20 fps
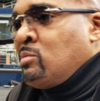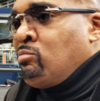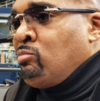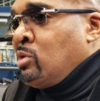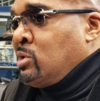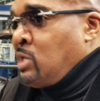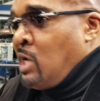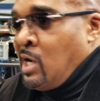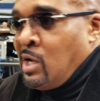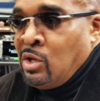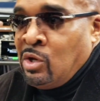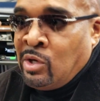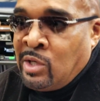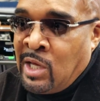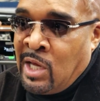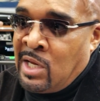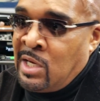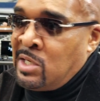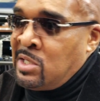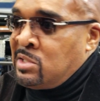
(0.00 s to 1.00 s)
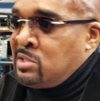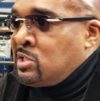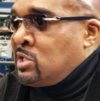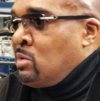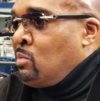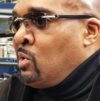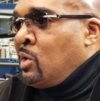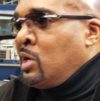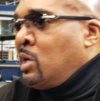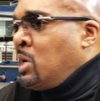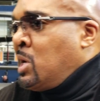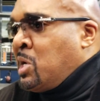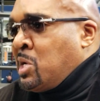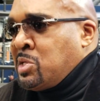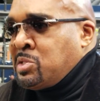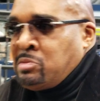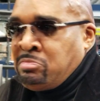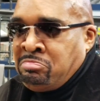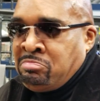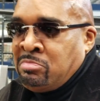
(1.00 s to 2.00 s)
We take a look at it and see what it
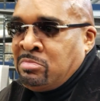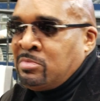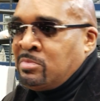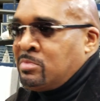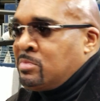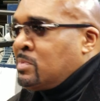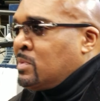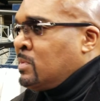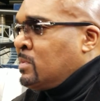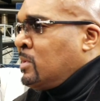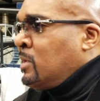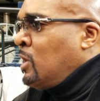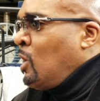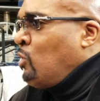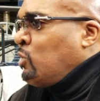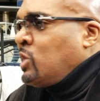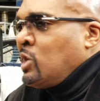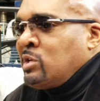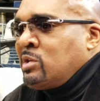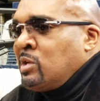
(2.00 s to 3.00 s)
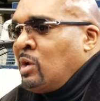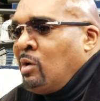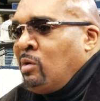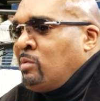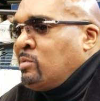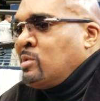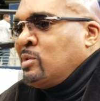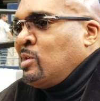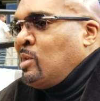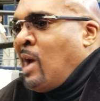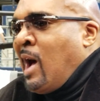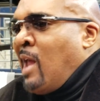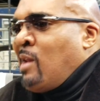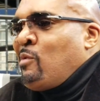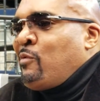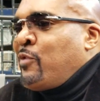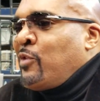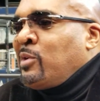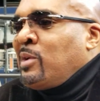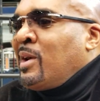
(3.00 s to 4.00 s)
is. No, no, I
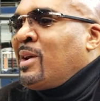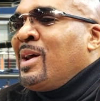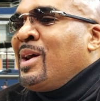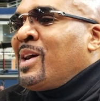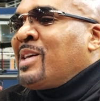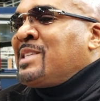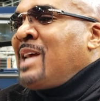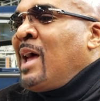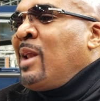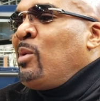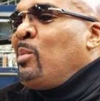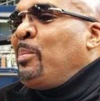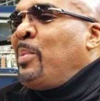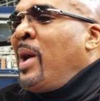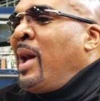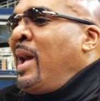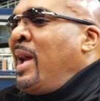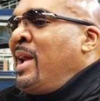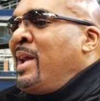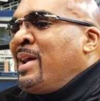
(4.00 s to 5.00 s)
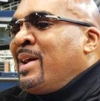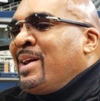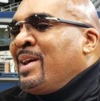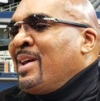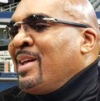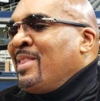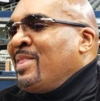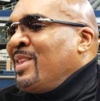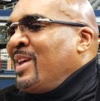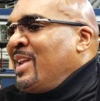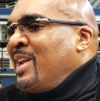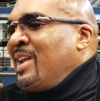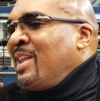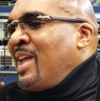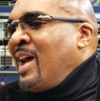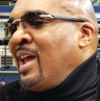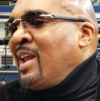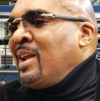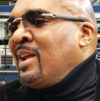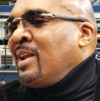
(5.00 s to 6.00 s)
don't feel because I don't pay of
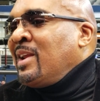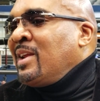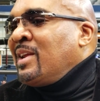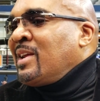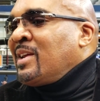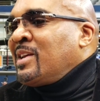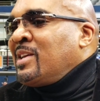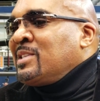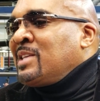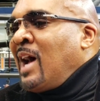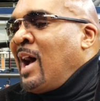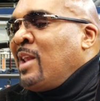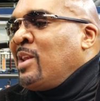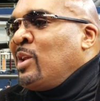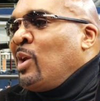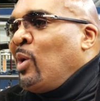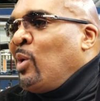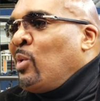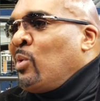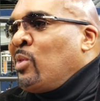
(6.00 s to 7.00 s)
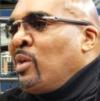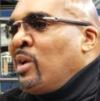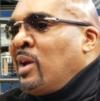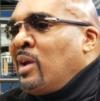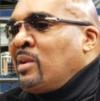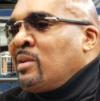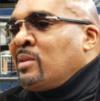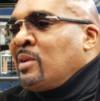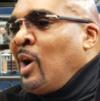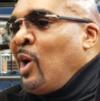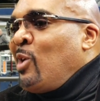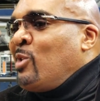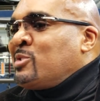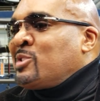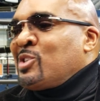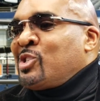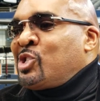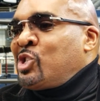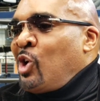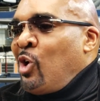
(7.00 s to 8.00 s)
that any because I know that Hearn's
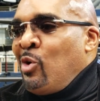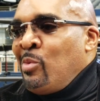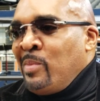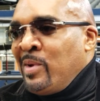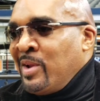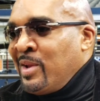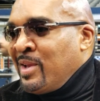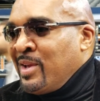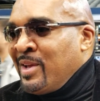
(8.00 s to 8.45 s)
a showman.